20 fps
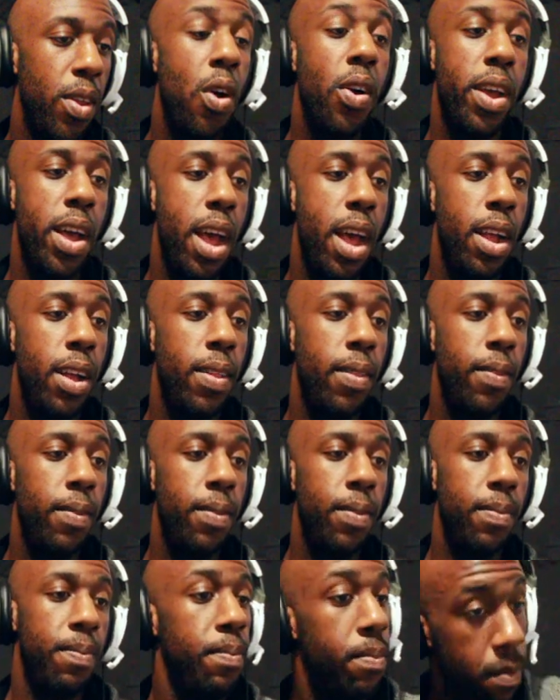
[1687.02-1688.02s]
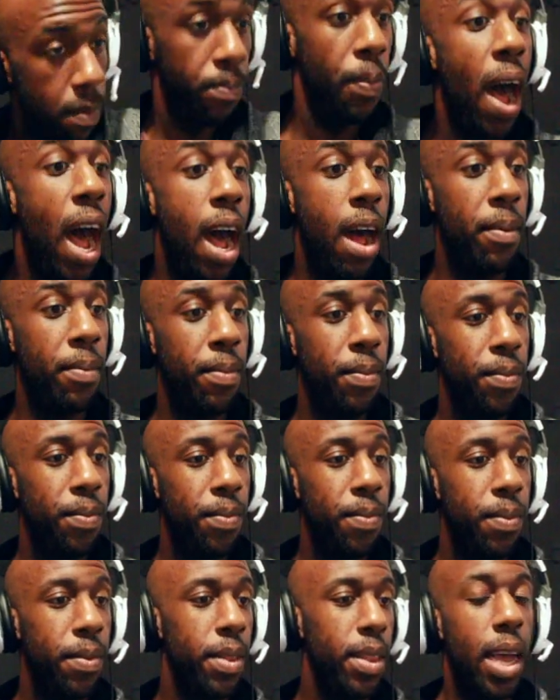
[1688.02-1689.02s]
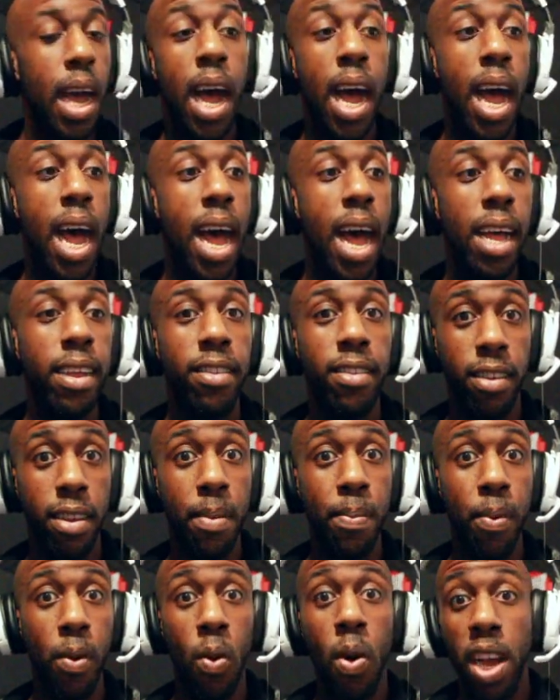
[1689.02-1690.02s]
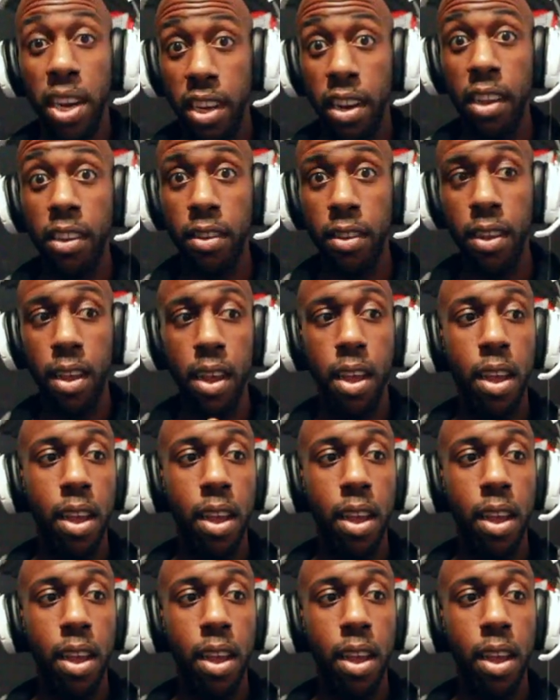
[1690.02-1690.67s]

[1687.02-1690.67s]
Okay. Bah! Ah, simple. Watch this.